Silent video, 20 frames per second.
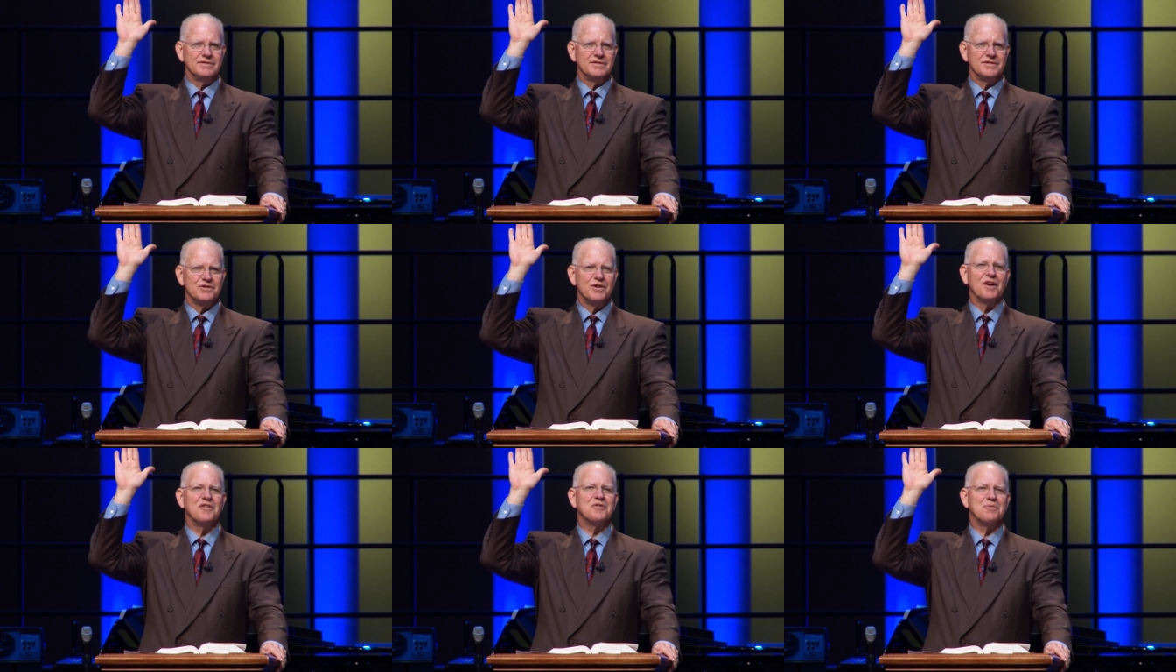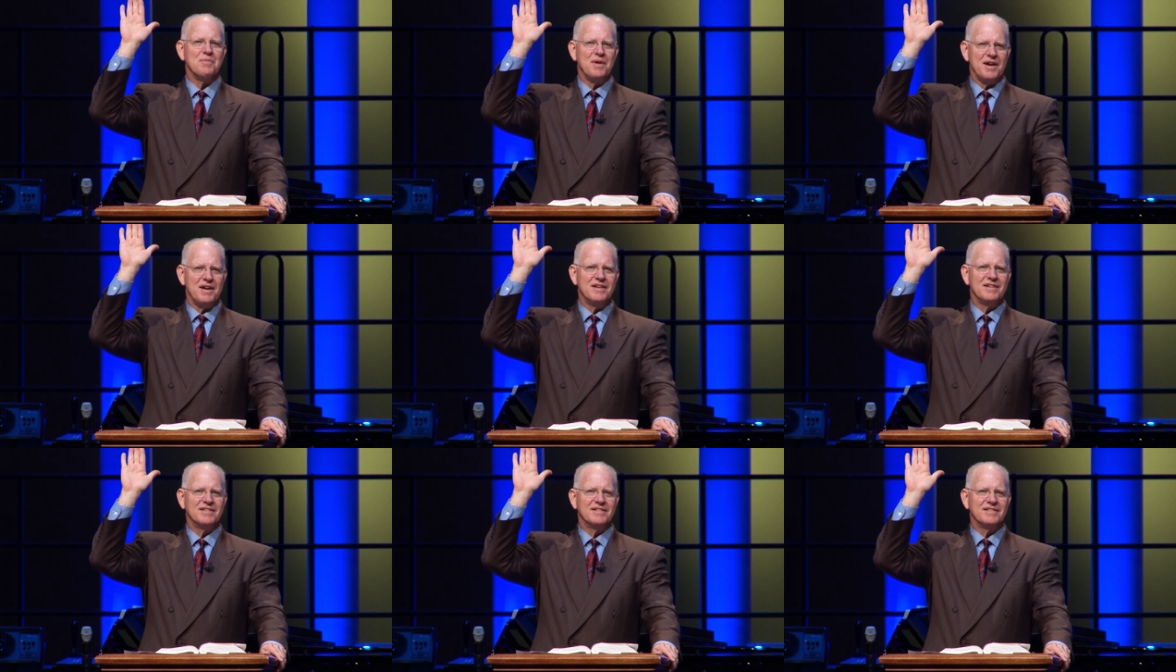Trust me,
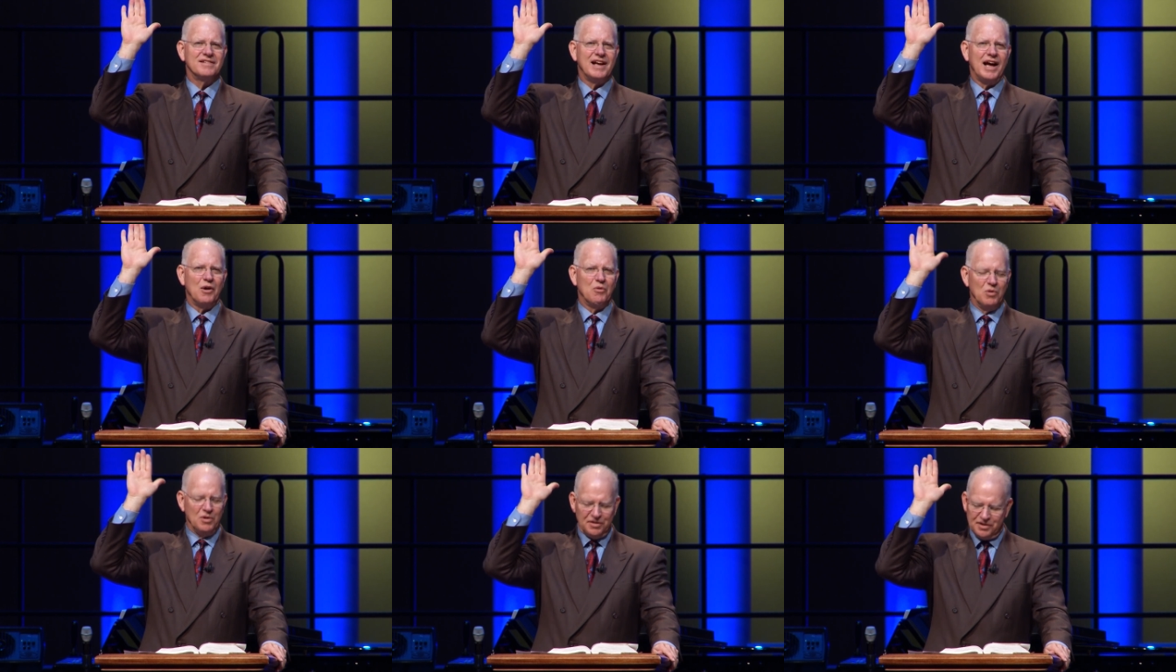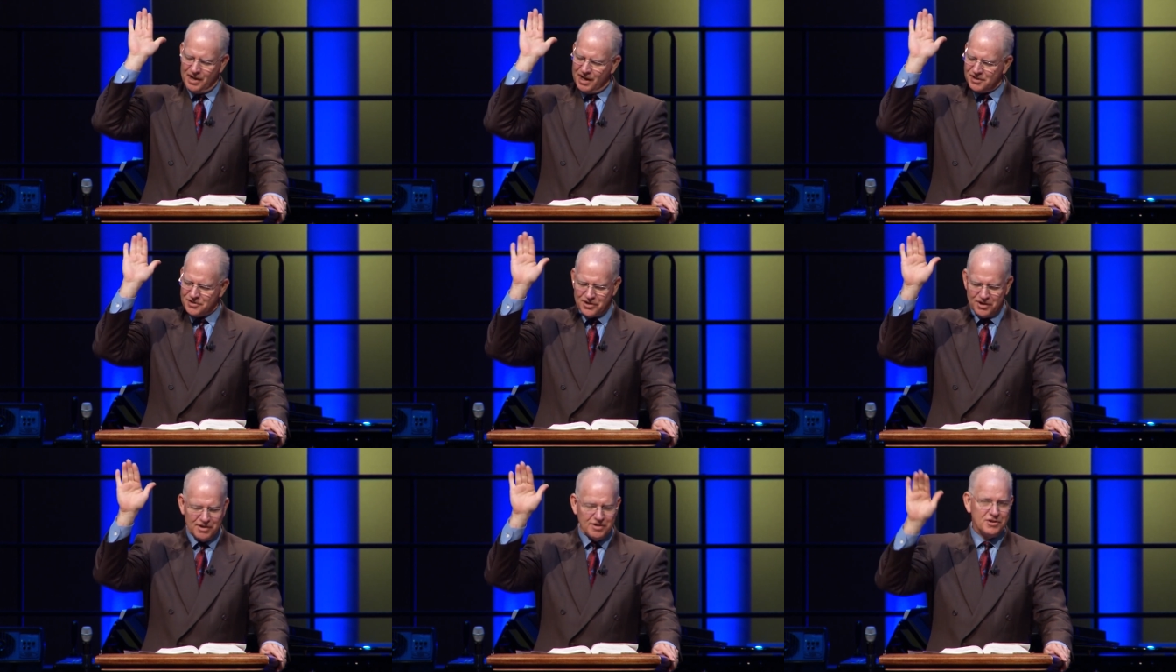I will not
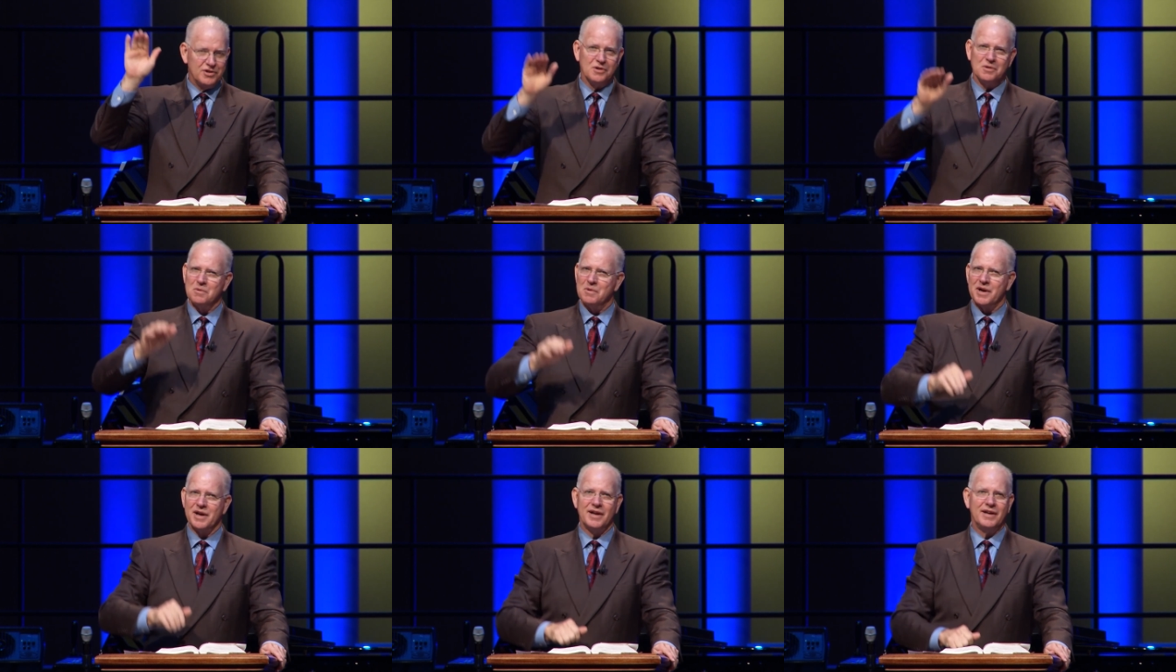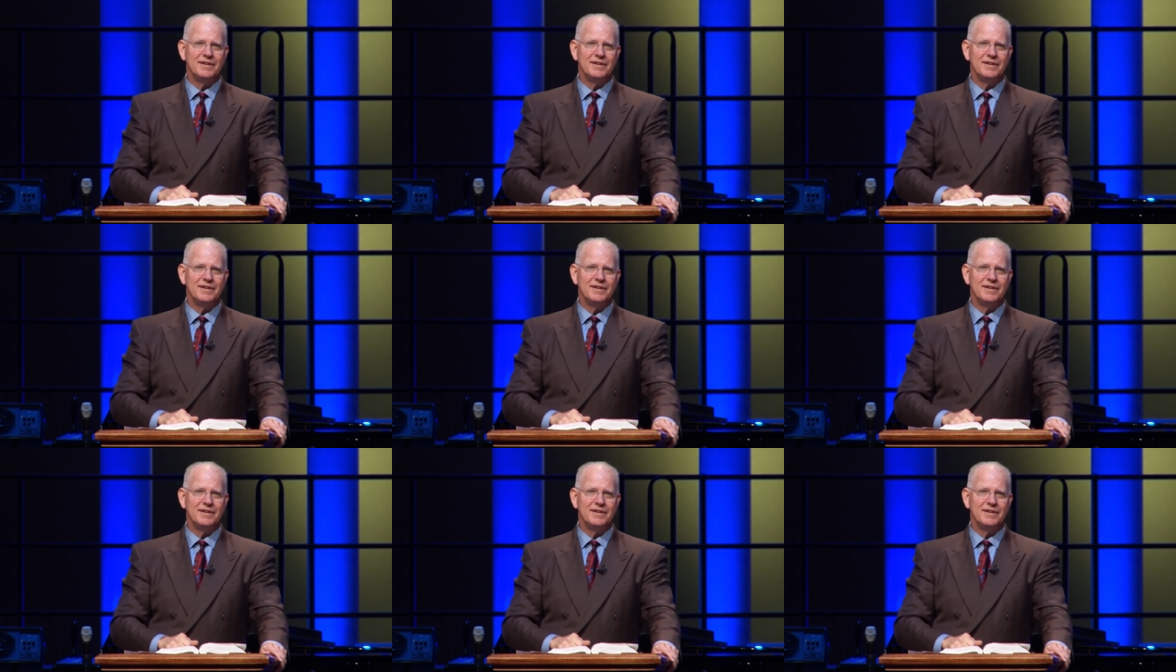turn you away.